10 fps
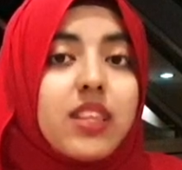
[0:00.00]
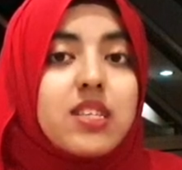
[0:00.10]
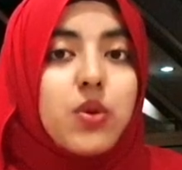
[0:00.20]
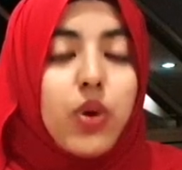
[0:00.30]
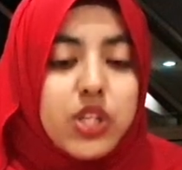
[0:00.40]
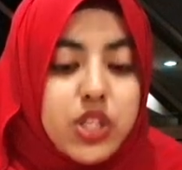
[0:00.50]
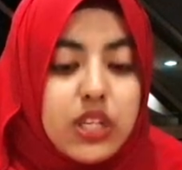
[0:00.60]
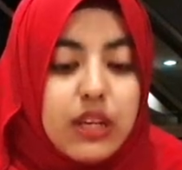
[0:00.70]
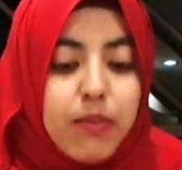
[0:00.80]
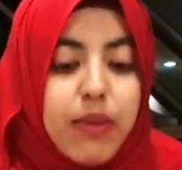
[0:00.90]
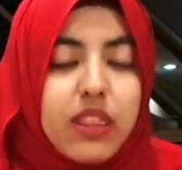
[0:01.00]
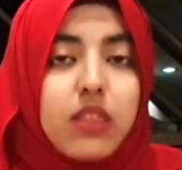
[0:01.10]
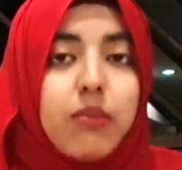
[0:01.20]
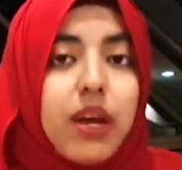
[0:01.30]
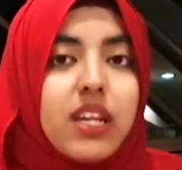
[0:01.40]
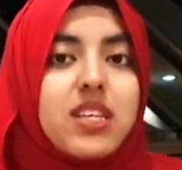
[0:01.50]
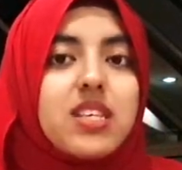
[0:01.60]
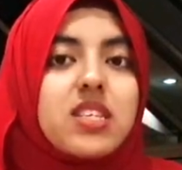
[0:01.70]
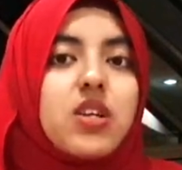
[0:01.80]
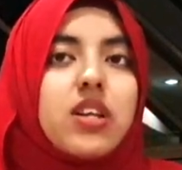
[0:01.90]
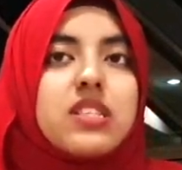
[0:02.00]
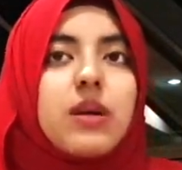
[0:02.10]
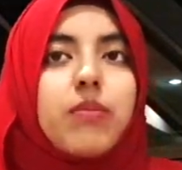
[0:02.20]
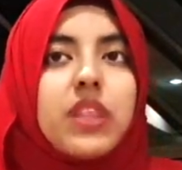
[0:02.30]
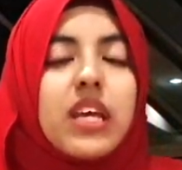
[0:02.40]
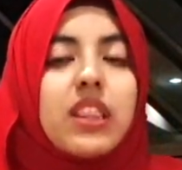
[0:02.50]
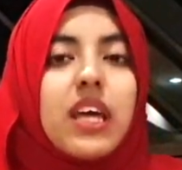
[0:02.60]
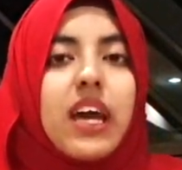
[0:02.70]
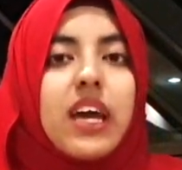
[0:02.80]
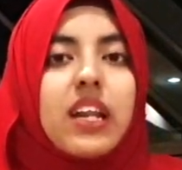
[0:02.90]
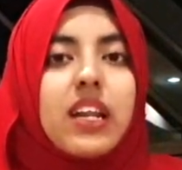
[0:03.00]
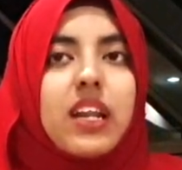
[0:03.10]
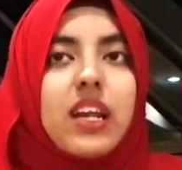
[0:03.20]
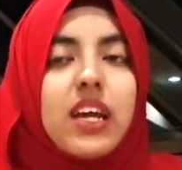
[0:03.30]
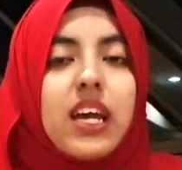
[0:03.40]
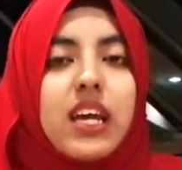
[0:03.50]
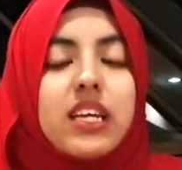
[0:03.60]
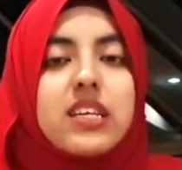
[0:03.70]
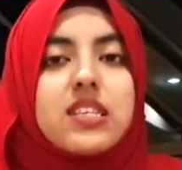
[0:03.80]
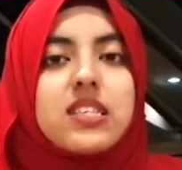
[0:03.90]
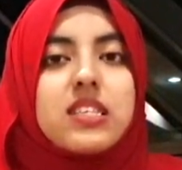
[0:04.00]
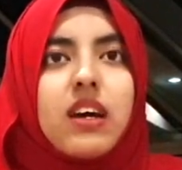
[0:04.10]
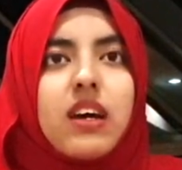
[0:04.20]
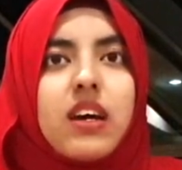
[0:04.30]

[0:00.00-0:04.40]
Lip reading: this question, mathematics is not something that is,